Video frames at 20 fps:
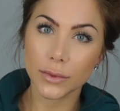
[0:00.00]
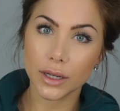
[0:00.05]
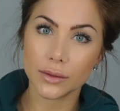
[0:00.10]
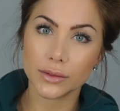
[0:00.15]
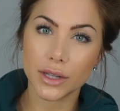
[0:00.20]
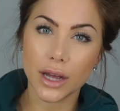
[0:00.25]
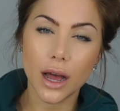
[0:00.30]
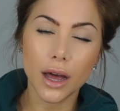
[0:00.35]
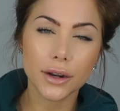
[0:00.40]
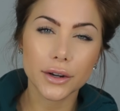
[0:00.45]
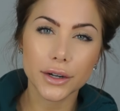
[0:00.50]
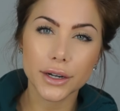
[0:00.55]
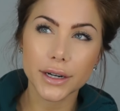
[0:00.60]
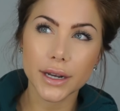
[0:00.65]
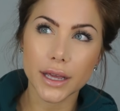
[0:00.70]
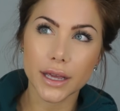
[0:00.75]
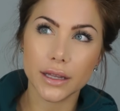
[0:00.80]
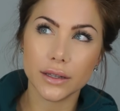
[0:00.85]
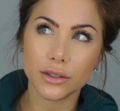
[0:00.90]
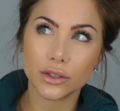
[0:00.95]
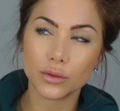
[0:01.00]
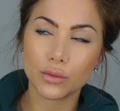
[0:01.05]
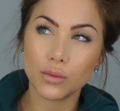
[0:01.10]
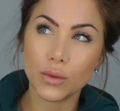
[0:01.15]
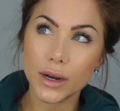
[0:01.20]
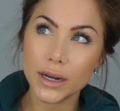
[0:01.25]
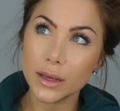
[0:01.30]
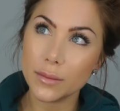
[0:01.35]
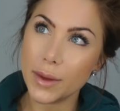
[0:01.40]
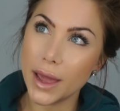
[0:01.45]
I was
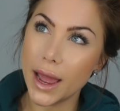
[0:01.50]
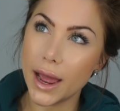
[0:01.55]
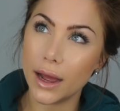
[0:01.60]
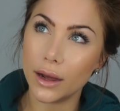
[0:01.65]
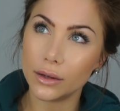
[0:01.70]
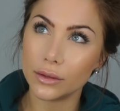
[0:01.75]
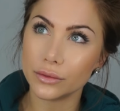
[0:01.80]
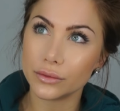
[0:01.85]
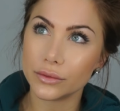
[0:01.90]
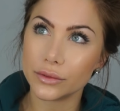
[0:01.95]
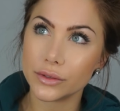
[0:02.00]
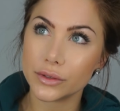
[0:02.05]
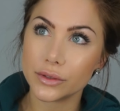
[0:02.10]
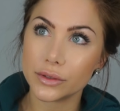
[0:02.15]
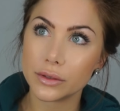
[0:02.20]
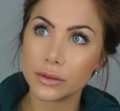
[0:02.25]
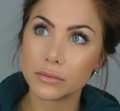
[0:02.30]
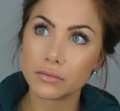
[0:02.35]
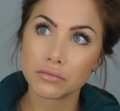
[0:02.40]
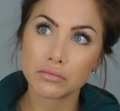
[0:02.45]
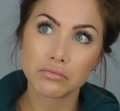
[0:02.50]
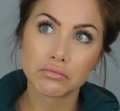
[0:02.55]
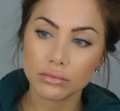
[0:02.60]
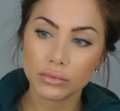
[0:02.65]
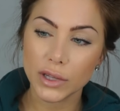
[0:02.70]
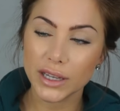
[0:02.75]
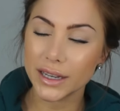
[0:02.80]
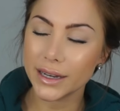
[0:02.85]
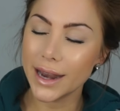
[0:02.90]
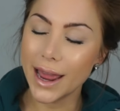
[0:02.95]
120 pounds,
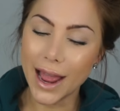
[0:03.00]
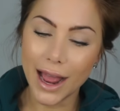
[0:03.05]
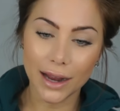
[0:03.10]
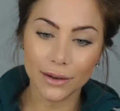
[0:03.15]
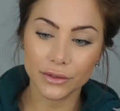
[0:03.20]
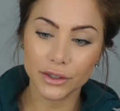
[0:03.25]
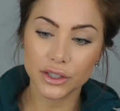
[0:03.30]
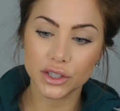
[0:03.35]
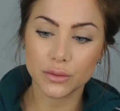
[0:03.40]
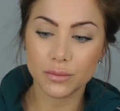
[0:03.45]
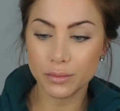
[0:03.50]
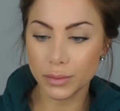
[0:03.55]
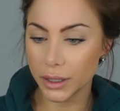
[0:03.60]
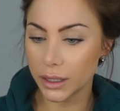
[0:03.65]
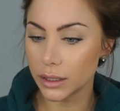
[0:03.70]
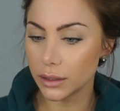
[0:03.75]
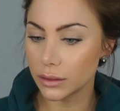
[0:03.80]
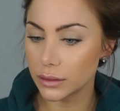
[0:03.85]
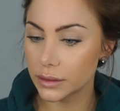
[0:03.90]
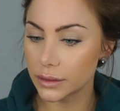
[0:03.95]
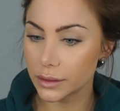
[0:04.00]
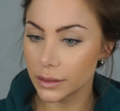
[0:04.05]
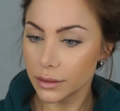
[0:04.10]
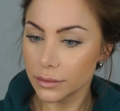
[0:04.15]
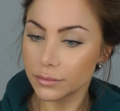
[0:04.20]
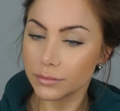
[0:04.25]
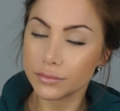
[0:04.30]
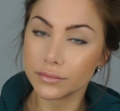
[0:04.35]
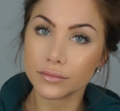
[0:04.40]
like an average built,